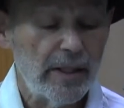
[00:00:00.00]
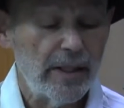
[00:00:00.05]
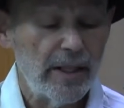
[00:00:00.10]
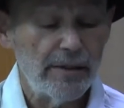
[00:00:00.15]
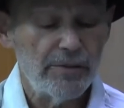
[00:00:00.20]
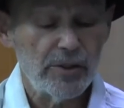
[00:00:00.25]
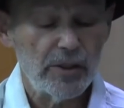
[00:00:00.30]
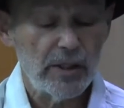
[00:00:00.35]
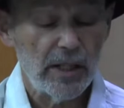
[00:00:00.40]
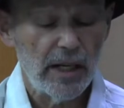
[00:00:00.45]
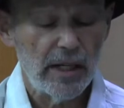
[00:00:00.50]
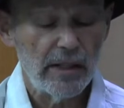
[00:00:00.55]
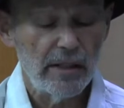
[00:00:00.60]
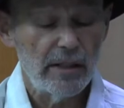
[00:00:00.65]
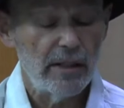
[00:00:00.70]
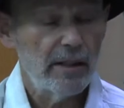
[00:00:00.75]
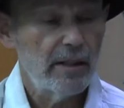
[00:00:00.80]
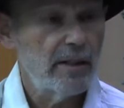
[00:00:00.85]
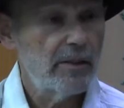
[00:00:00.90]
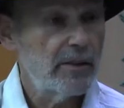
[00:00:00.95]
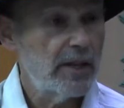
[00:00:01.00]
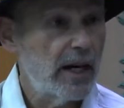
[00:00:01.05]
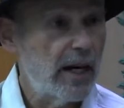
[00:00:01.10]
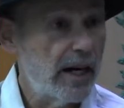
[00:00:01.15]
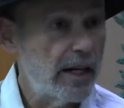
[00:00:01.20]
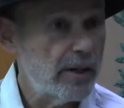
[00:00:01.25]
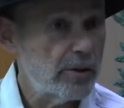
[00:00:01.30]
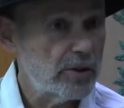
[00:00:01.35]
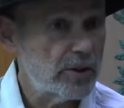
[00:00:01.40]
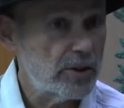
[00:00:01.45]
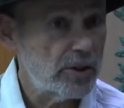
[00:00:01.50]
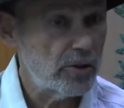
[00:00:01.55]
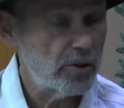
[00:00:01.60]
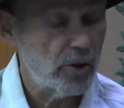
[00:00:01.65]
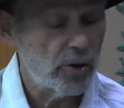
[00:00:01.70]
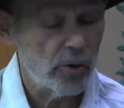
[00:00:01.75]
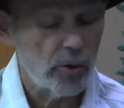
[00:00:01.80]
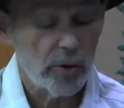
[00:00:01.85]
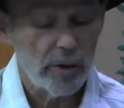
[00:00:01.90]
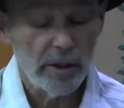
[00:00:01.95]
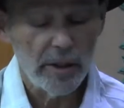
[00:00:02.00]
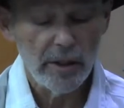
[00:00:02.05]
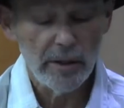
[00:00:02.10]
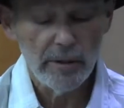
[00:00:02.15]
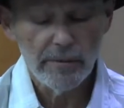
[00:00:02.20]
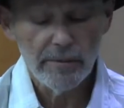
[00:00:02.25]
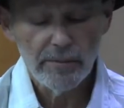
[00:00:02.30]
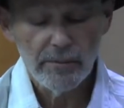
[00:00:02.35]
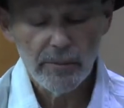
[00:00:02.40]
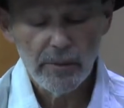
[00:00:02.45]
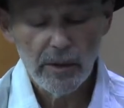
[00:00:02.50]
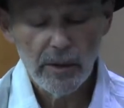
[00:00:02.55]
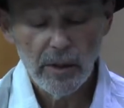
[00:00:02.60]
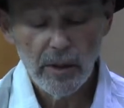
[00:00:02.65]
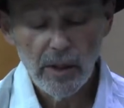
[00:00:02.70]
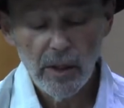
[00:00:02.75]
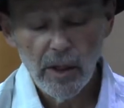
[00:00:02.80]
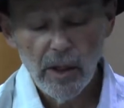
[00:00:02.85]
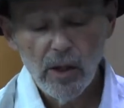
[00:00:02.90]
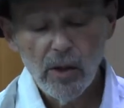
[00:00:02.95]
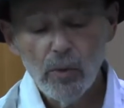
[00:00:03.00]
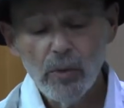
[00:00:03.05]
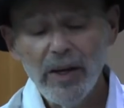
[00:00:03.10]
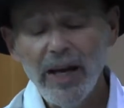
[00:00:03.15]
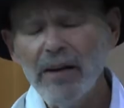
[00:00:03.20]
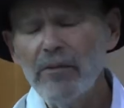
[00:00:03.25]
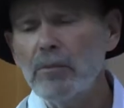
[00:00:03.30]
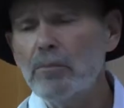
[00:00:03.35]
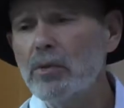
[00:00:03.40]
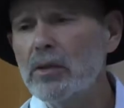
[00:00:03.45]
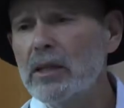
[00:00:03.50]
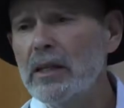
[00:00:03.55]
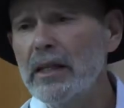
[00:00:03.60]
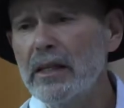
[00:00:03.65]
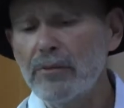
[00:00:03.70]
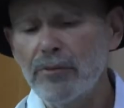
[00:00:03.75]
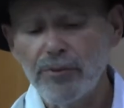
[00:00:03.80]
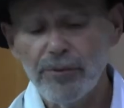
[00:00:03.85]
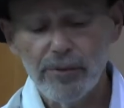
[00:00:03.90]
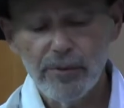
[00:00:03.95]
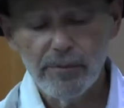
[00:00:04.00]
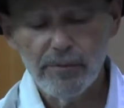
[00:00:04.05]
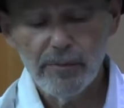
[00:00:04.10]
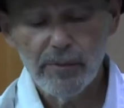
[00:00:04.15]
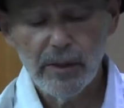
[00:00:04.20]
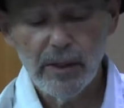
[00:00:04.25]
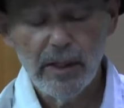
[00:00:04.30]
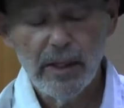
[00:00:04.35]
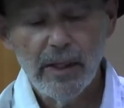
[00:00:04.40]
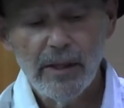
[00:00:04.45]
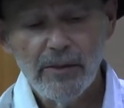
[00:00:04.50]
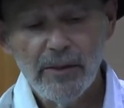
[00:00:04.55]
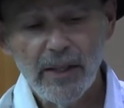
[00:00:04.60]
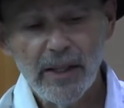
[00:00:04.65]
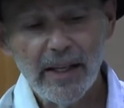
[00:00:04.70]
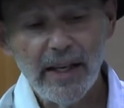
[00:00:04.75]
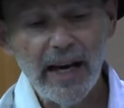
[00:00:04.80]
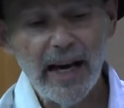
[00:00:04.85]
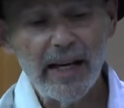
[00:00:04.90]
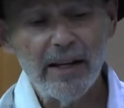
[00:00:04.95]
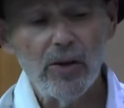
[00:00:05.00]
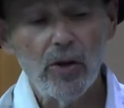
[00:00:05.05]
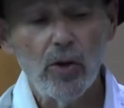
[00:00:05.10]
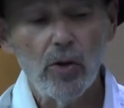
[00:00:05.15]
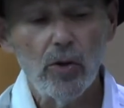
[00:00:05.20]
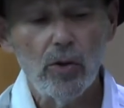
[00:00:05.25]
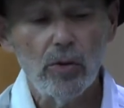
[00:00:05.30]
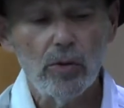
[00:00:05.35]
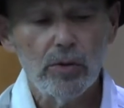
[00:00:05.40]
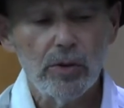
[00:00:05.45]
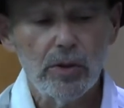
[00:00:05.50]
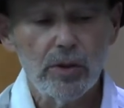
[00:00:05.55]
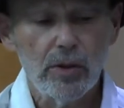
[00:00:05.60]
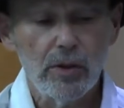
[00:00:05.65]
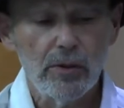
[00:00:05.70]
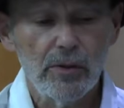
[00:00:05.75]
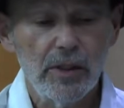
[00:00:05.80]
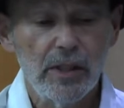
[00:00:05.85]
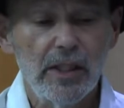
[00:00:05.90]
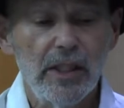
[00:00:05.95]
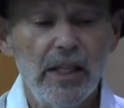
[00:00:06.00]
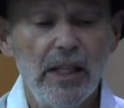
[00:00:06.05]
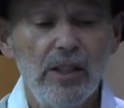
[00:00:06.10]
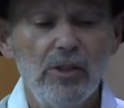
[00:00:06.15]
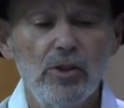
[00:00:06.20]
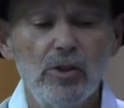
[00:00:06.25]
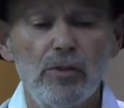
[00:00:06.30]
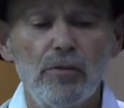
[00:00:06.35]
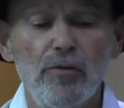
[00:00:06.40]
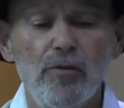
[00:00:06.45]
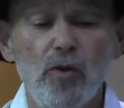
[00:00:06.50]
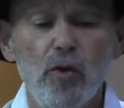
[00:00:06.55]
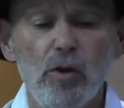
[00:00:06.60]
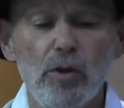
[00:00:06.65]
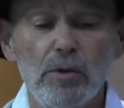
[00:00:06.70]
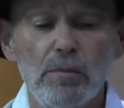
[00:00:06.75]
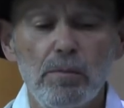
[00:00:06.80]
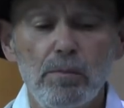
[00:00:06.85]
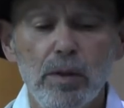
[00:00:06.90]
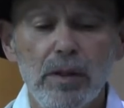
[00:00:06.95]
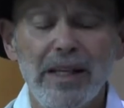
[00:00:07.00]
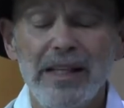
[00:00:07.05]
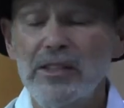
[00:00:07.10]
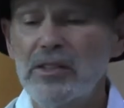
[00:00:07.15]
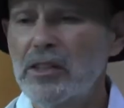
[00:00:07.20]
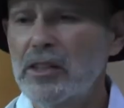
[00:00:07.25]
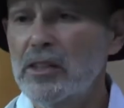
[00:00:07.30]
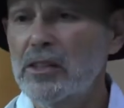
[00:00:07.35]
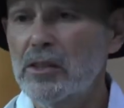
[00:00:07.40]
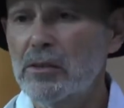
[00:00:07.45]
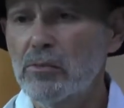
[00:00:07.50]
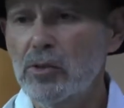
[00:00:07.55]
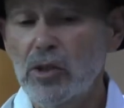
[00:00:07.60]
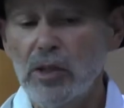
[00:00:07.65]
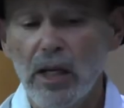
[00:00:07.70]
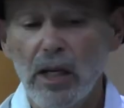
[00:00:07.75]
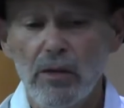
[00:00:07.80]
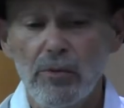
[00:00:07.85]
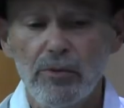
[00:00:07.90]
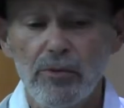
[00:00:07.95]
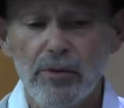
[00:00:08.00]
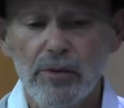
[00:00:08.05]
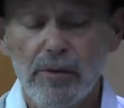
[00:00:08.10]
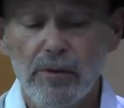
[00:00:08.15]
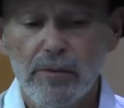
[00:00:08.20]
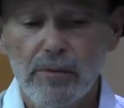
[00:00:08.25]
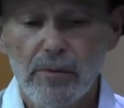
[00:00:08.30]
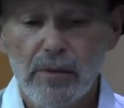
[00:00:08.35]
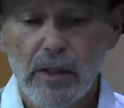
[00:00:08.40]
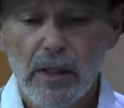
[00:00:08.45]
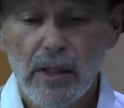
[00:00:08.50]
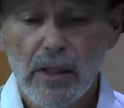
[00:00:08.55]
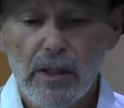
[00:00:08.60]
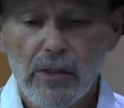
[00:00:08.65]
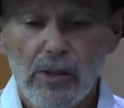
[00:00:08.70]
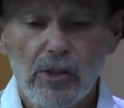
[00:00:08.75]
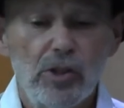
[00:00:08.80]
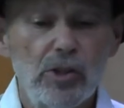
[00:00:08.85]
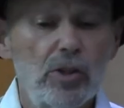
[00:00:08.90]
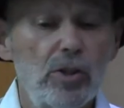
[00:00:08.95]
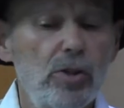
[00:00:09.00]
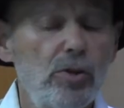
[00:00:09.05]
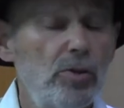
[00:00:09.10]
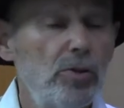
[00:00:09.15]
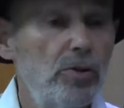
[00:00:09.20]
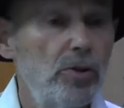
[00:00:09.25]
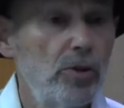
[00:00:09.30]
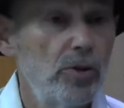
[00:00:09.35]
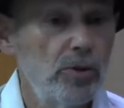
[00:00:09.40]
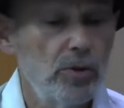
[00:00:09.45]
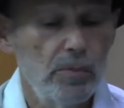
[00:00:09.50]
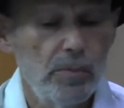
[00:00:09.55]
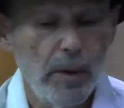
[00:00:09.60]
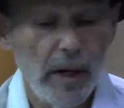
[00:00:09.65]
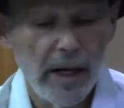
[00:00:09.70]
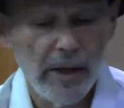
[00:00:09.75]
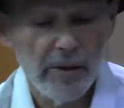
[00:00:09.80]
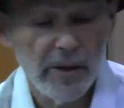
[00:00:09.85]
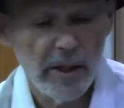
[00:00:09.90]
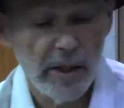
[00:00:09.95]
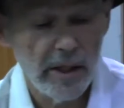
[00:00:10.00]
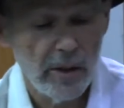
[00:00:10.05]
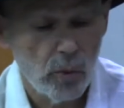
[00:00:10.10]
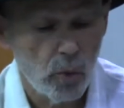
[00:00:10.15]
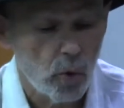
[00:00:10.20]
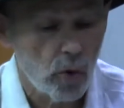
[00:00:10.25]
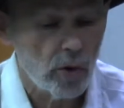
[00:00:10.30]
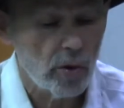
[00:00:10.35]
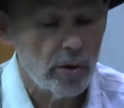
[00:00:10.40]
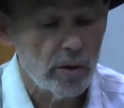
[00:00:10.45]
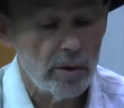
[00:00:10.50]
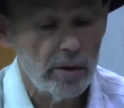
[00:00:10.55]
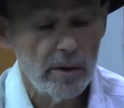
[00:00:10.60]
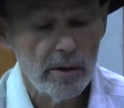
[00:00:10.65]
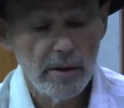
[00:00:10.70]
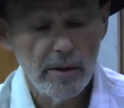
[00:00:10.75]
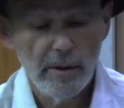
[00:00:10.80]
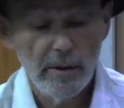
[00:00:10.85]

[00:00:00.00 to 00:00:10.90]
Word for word: left side, the highest authority. We have a belief that God holds the keys to four blessings himself. This is alluded to by the word